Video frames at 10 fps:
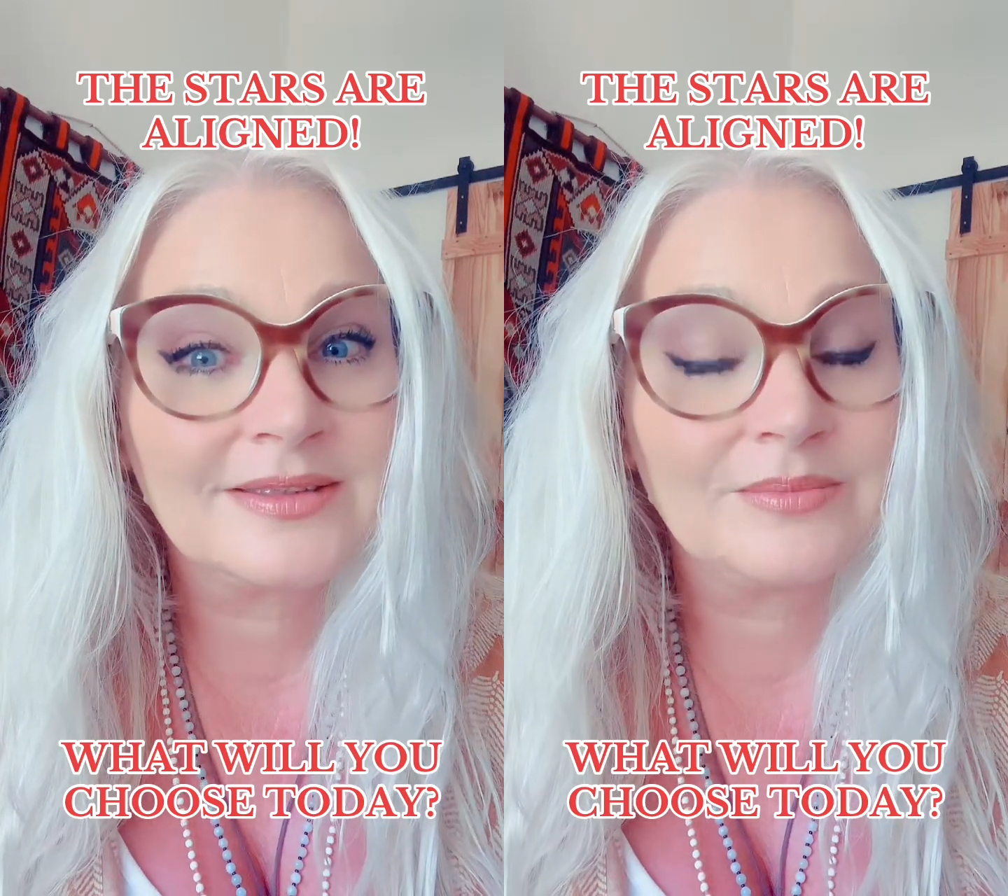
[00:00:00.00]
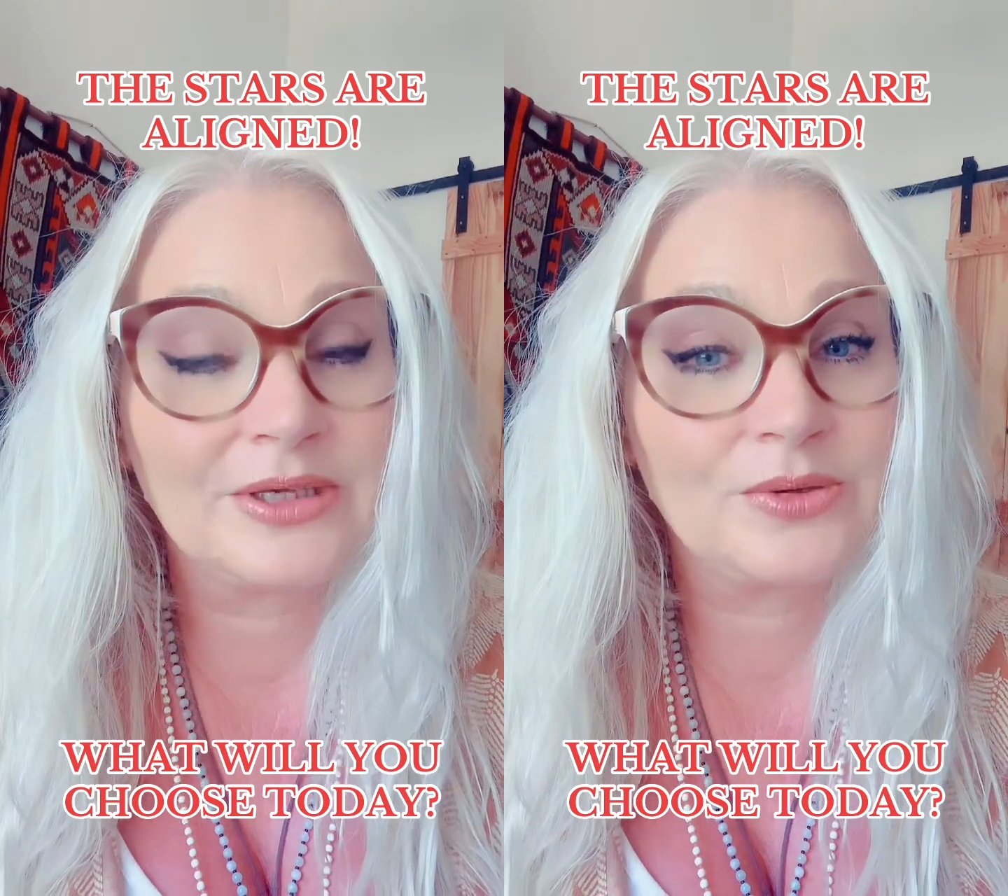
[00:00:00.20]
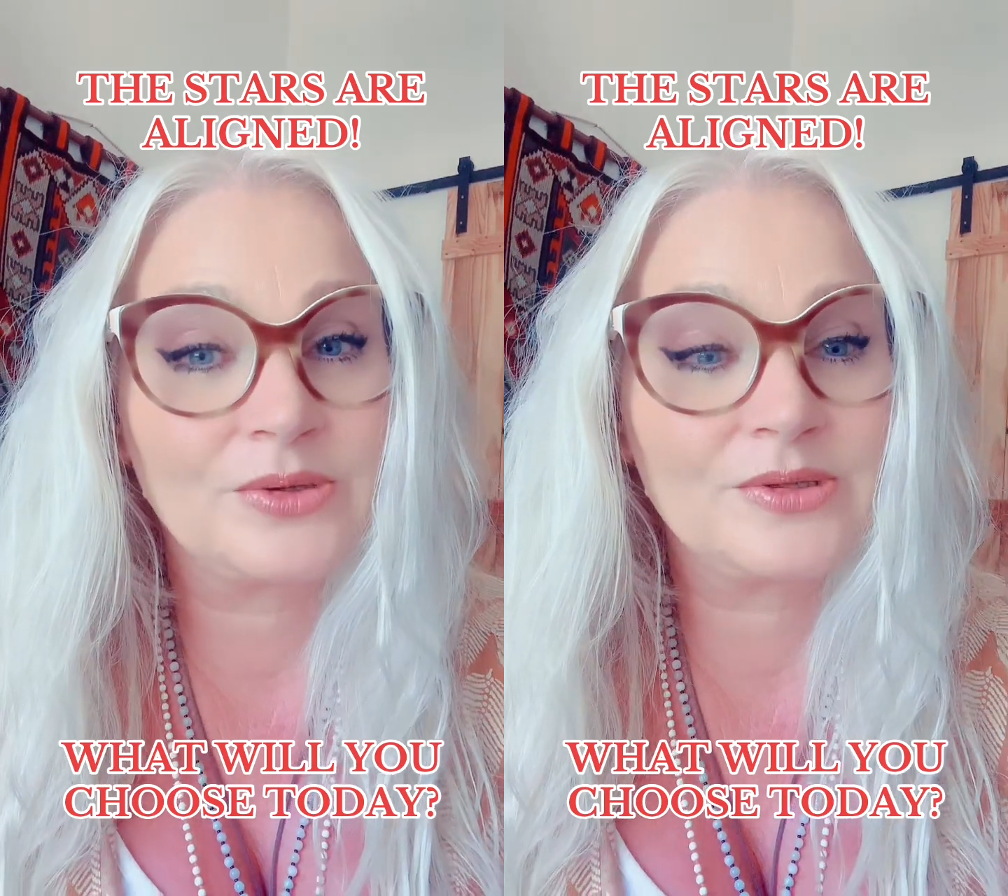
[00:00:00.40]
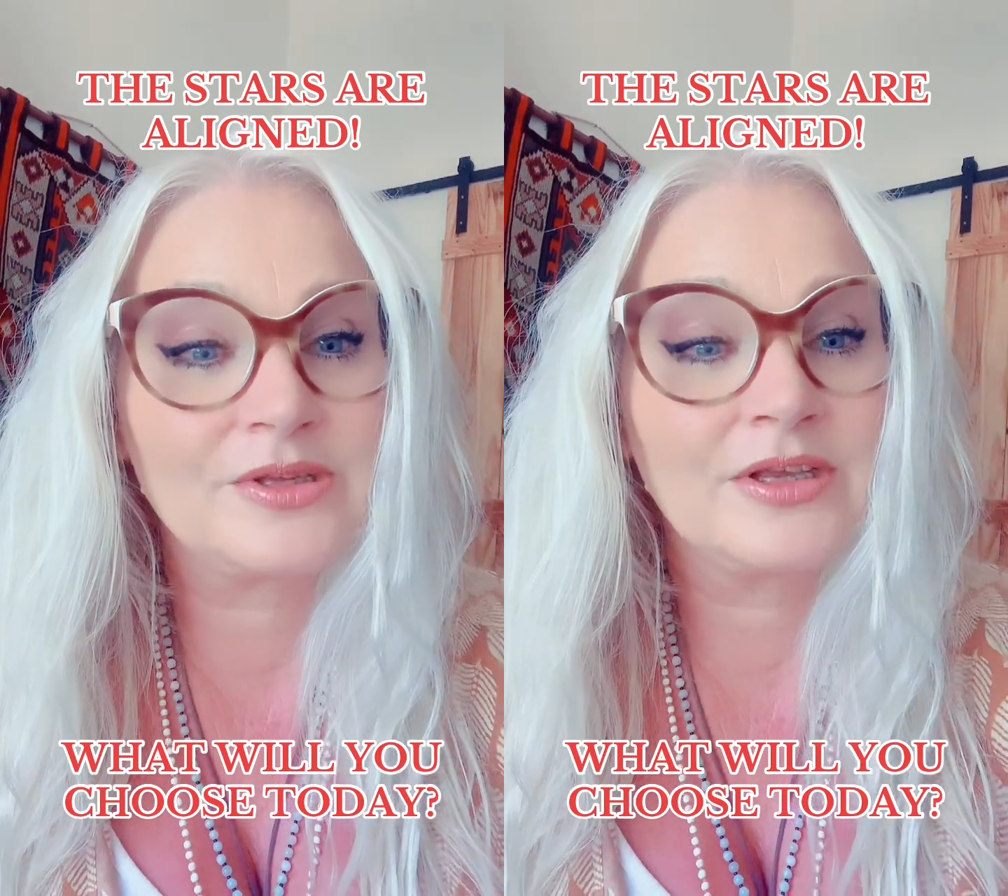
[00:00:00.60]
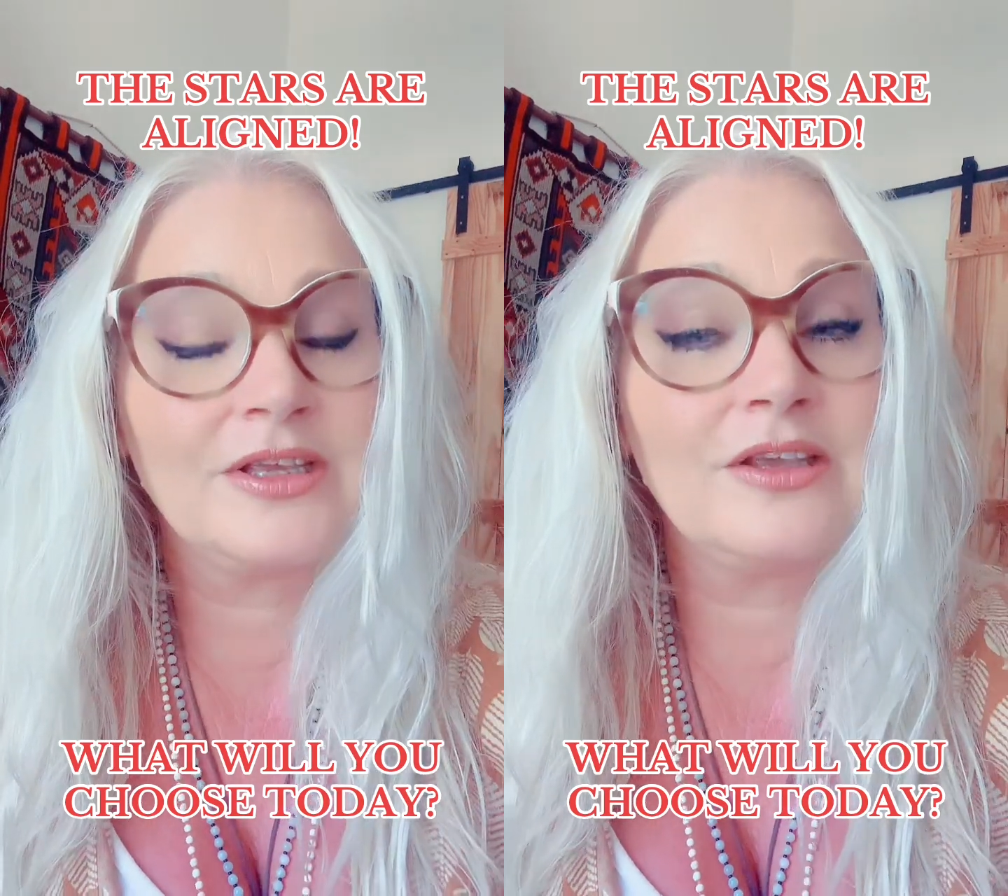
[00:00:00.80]

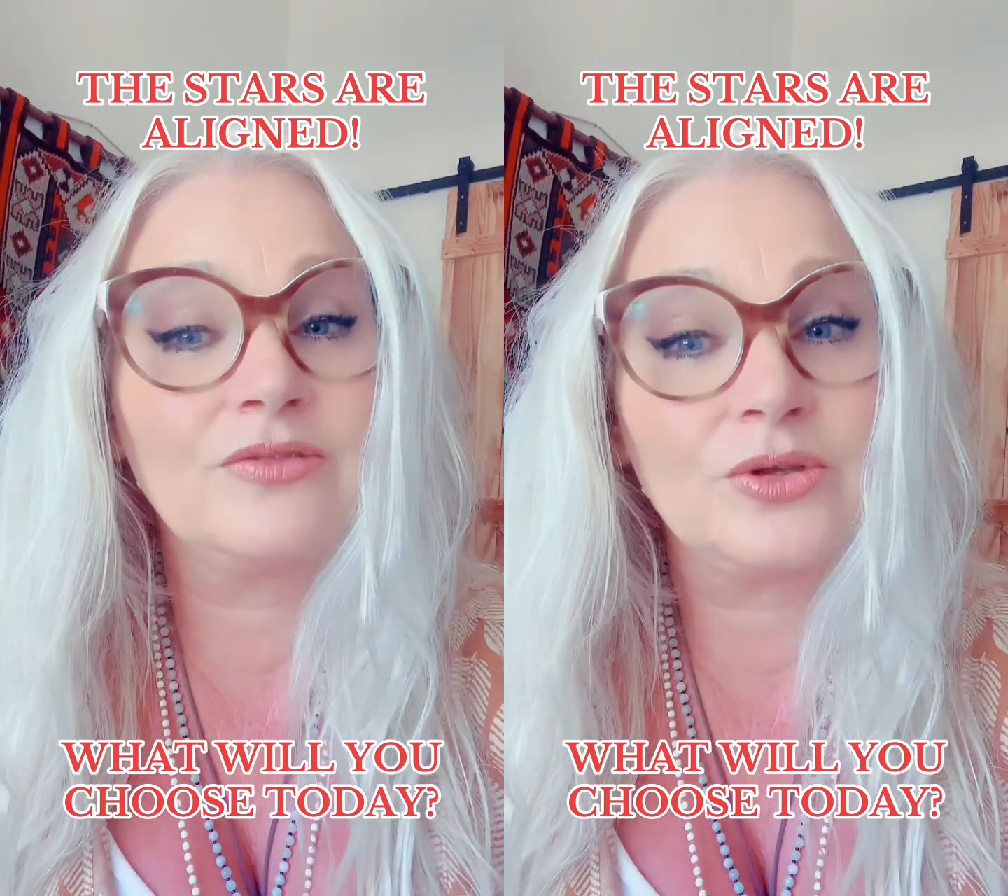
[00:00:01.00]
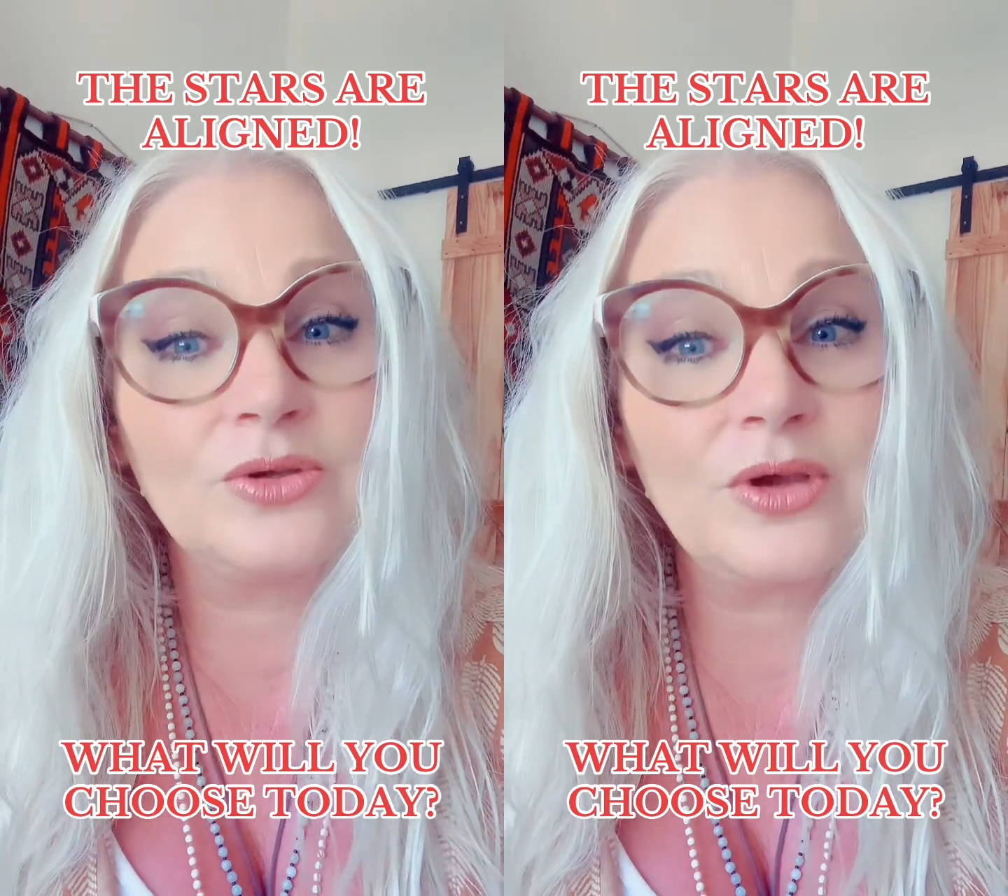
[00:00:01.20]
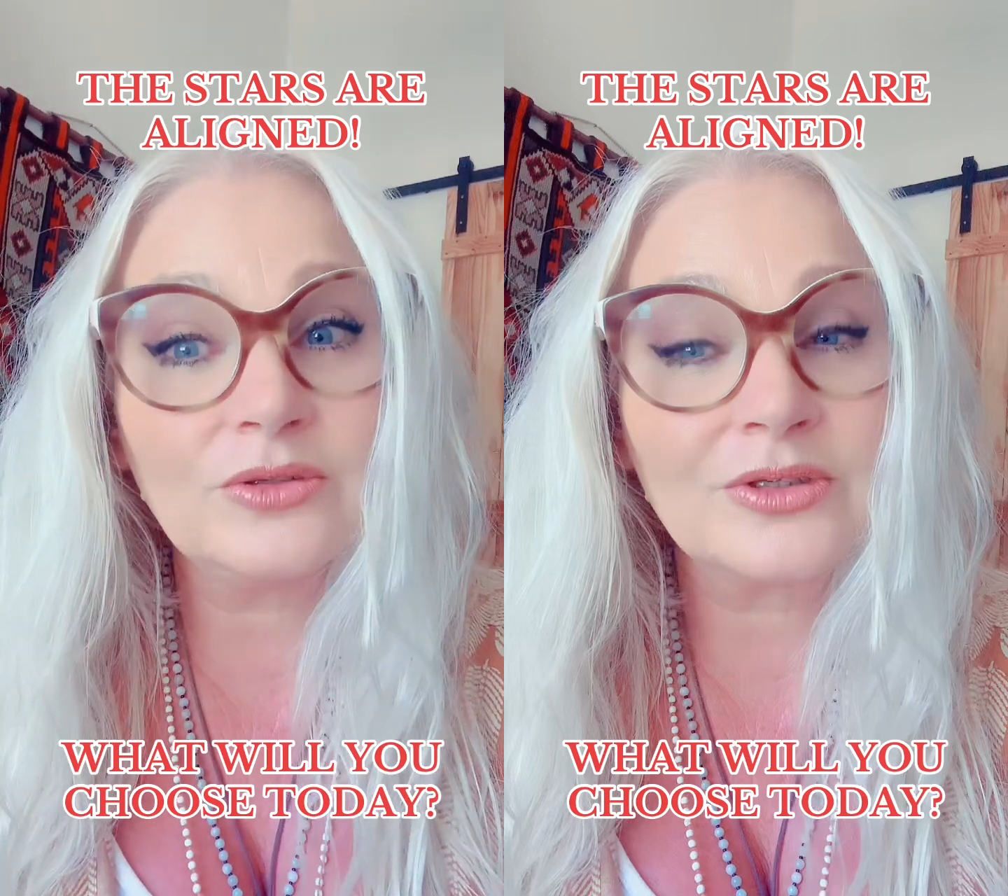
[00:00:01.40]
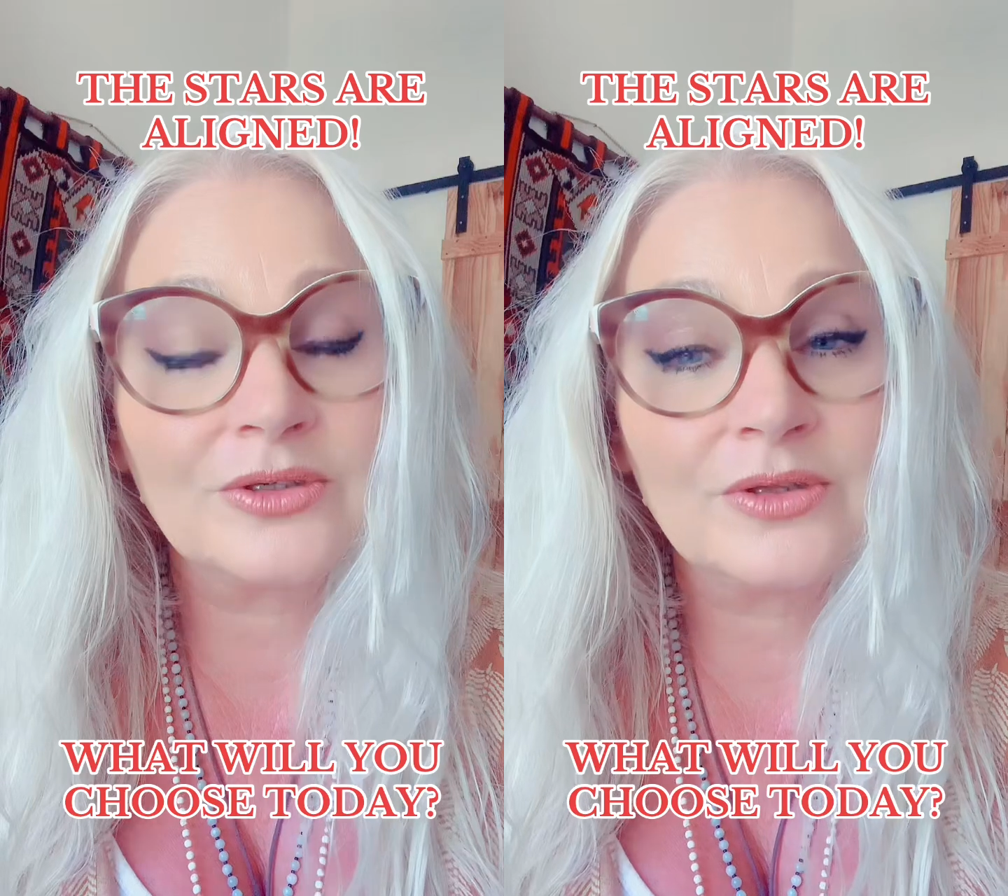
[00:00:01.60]
because if you don't